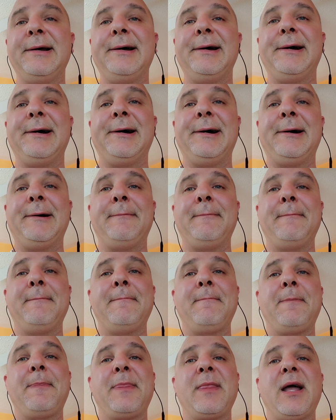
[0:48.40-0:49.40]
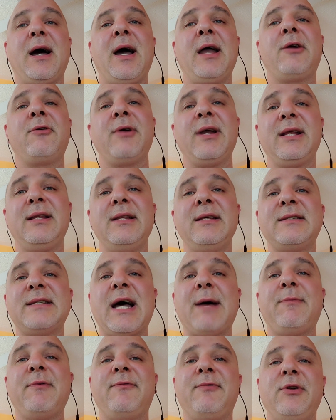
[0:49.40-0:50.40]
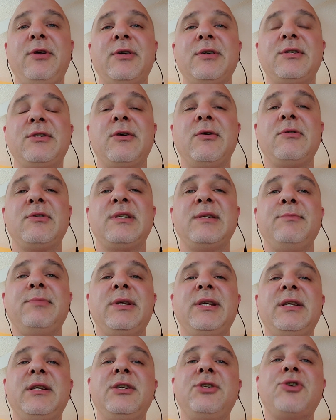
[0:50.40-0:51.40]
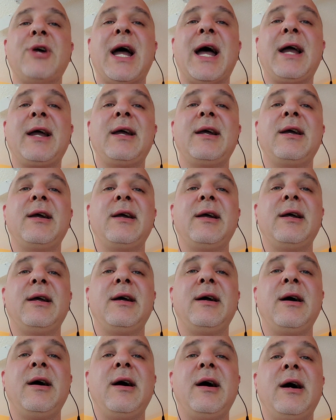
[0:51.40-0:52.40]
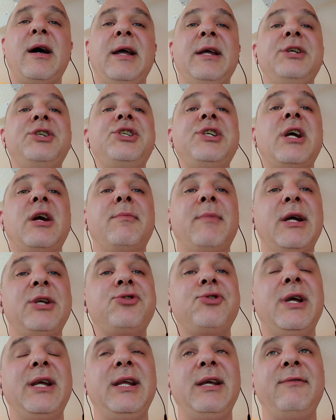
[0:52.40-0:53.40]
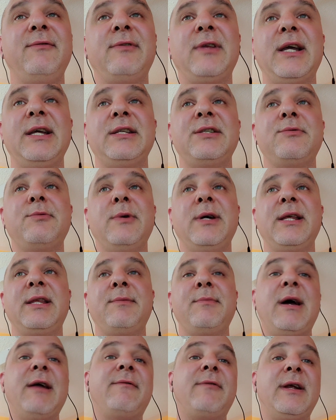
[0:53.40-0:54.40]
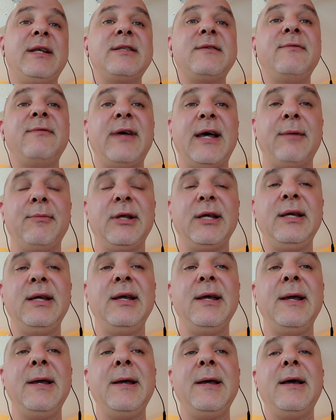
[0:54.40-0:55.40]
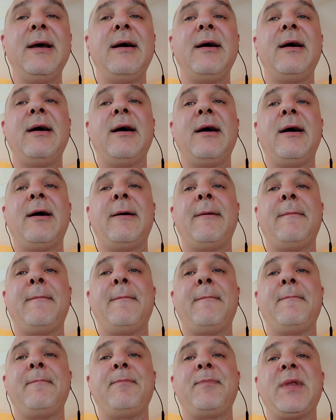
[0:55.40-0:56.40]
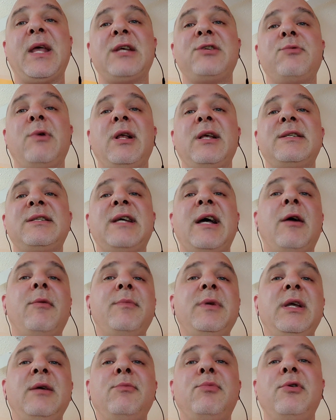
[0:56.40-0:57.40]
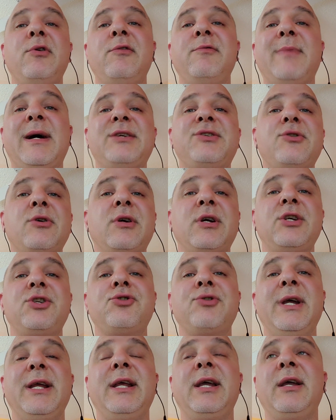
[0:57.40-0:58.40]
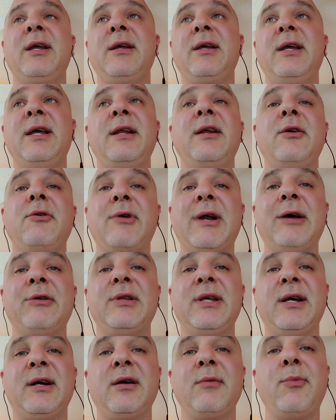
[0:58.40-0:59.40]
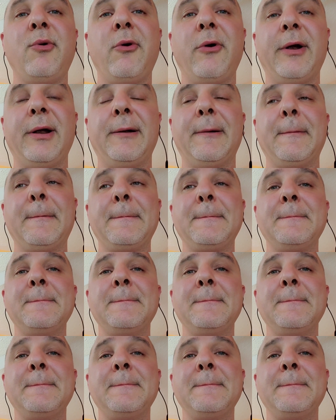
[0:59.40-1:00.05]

Um, I created this app a few years ago simply to track and share my training flights with my friends and family, as well as help me improve my circuit training in and around the airport.